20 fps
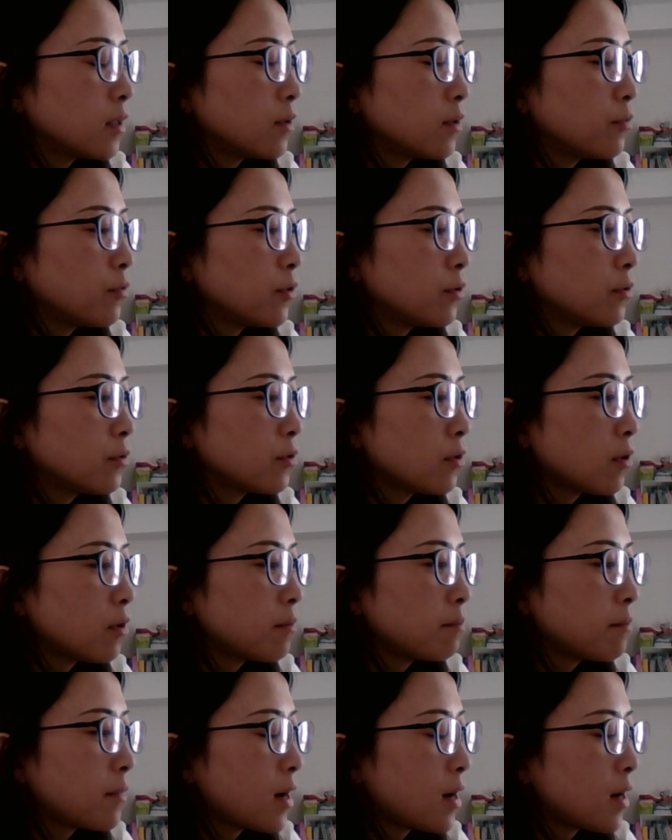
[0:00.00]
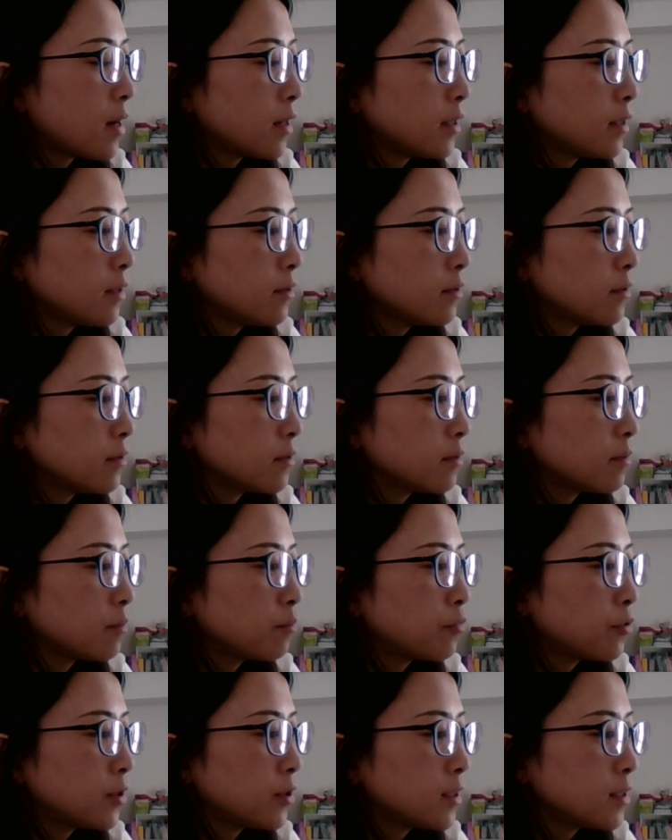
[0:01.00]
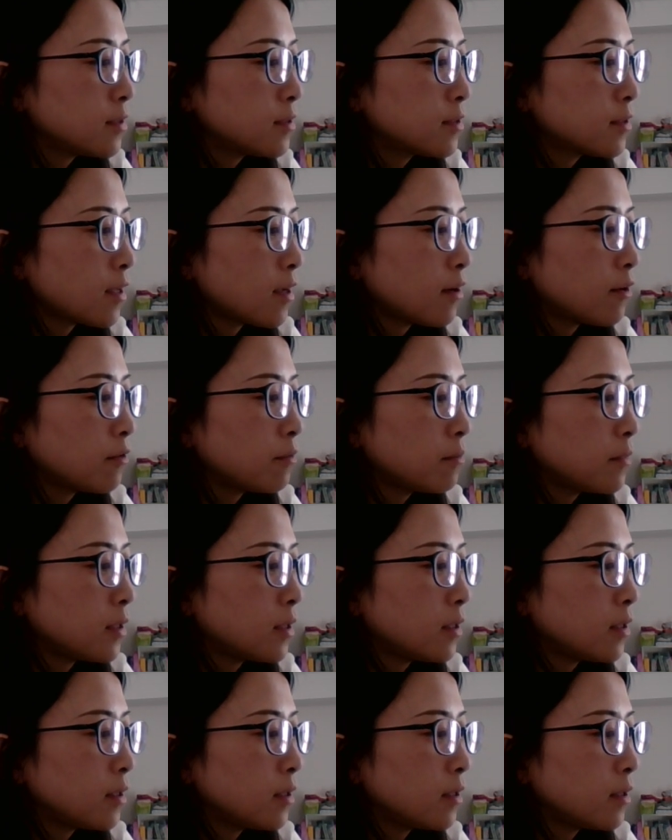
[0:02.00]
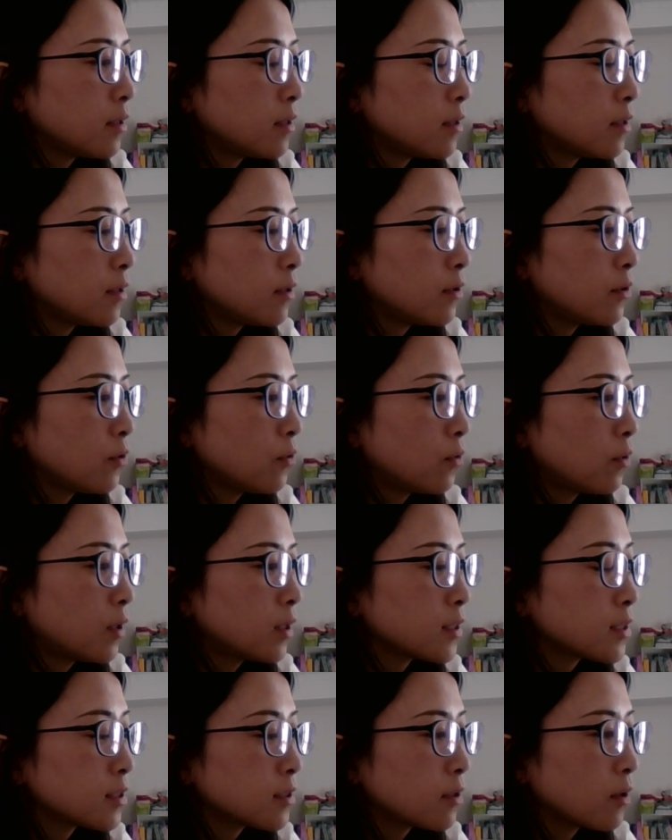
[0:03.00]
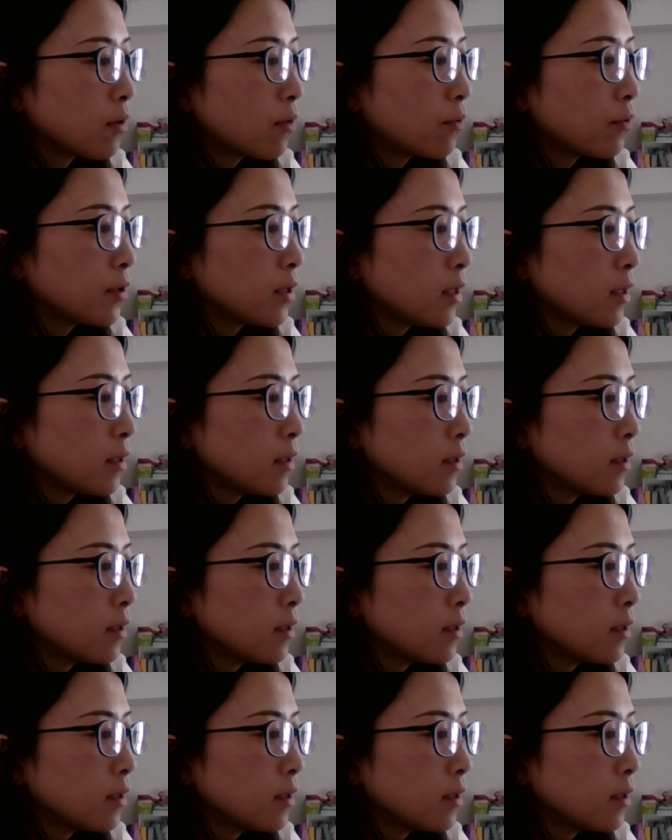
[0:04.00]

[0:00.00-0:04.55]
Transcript: you don't mind, please tell me your story.